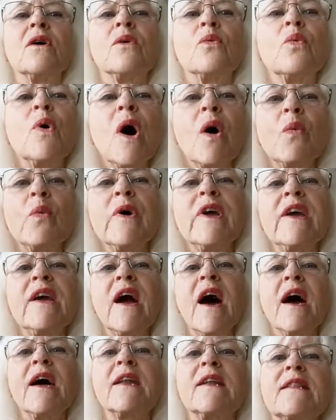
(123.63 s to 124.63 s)
Well, we
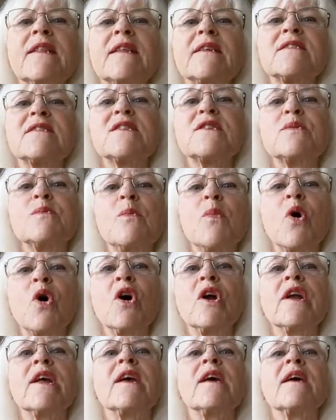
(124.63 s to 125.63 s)
got it this
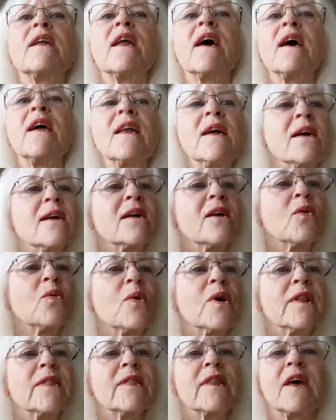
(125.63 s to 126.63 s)
morning, and I don't know
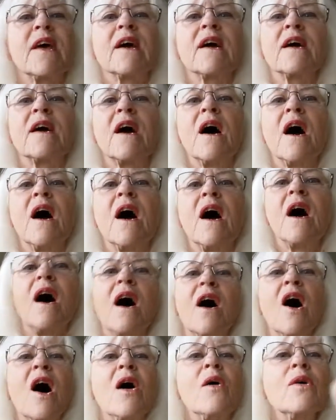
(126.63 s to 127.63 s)
what the heck.
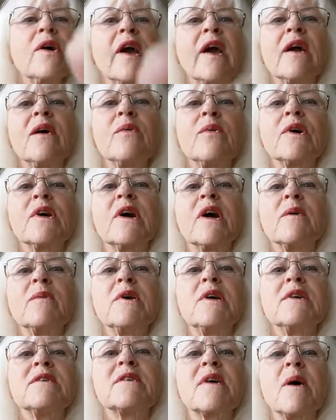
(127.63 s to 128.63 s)
Okay,
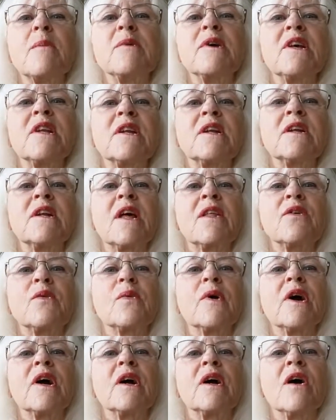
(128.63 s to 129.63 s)
he's coming in another
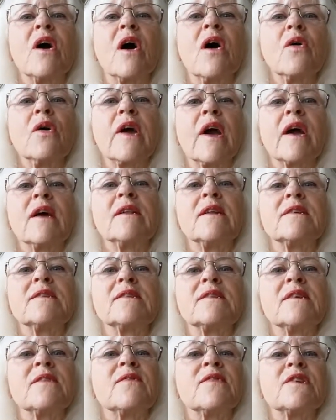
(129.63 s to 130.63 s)
way. Okay, let's
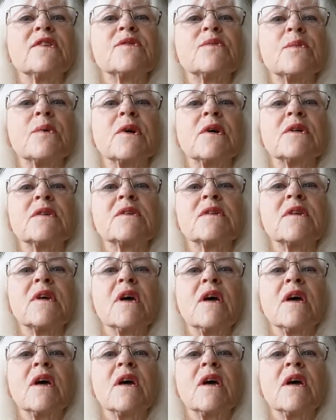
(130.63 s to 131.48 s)
see if this works.